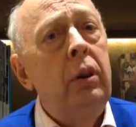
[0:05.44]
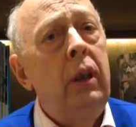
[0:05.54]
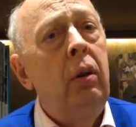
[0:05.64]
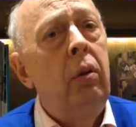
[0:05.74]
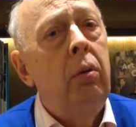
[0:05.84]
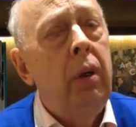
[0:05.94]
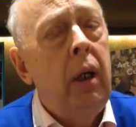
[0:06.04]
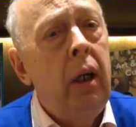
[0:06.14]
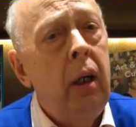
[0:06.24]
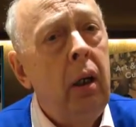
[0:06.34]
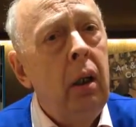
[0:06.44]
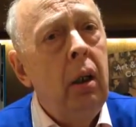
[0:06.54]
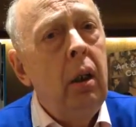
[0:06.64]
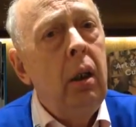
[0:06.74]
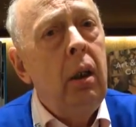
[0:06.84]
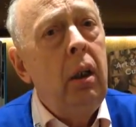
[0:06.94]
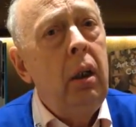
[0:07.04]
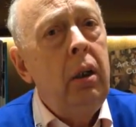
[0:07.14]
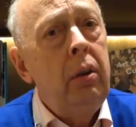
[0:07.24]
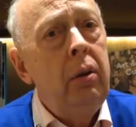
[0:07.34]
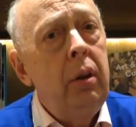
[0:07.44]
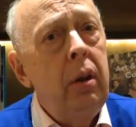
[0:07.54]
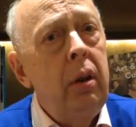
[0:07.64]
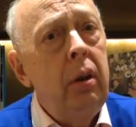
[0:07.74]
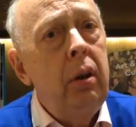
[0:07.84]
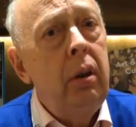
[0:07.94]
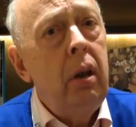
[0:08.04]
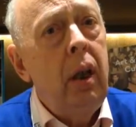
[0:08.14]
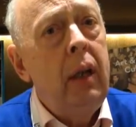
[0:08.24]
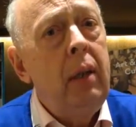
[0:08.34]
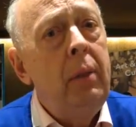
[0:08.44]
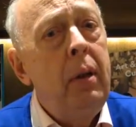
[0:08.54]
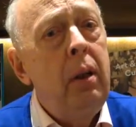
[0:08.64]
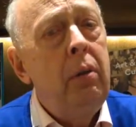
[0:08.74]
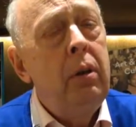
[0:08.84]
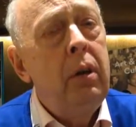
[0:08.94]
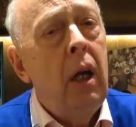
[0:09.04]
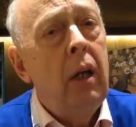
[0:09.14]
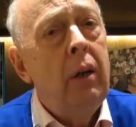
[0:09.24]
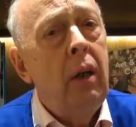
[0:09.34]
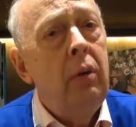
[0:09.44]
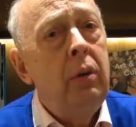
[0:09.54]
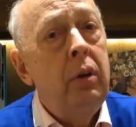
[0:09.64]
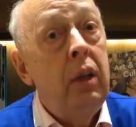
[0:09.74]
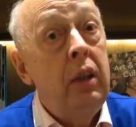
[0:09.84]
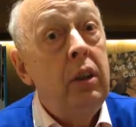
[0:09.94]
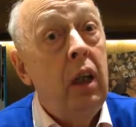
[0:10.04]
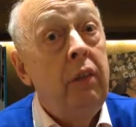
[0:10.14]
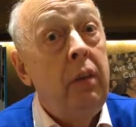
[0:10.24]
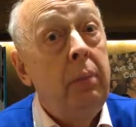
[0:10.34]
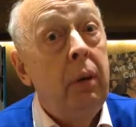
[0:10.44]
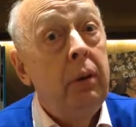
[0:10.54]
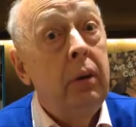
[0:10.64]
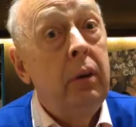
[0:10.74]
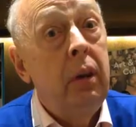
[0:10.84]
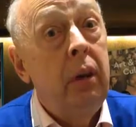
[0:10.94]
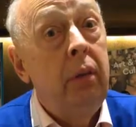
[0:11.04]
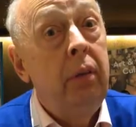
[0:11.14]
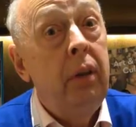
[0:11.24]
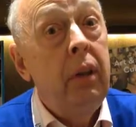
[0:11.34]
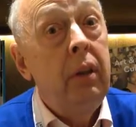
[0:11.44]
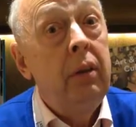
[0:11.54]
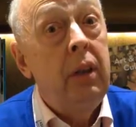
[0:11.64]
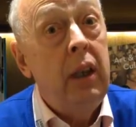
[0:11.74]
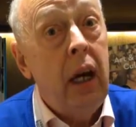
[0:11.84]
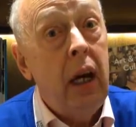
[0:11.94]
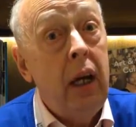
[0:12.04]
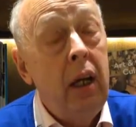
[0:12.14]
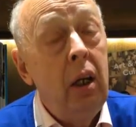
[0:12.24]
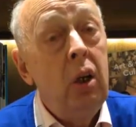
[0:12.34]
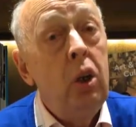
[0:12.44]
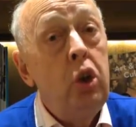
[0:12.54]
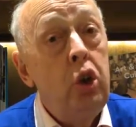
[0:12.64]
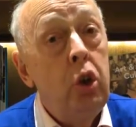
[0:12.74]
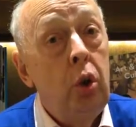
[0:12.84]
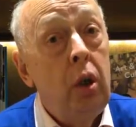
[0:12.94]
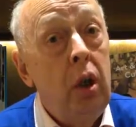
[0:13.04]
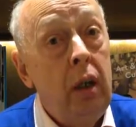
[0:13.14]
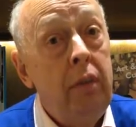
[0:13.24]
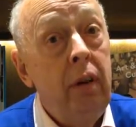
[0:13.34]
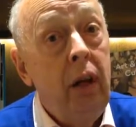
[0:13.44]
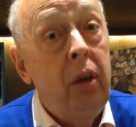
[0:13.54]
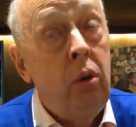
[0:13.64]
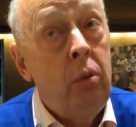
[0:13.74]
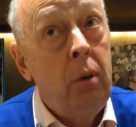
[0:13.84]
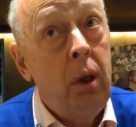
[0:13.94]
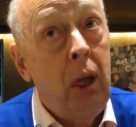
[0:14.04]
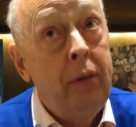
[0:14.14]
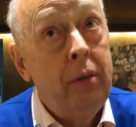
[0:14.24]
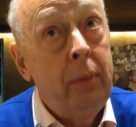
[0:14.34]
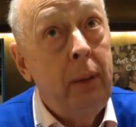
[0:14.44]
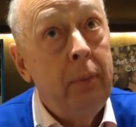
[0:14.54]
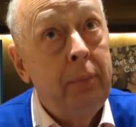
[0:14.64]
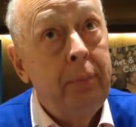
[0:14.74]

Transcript: single thing is that anybody who is diagnosed as HIV positive today should live a normal lifespan.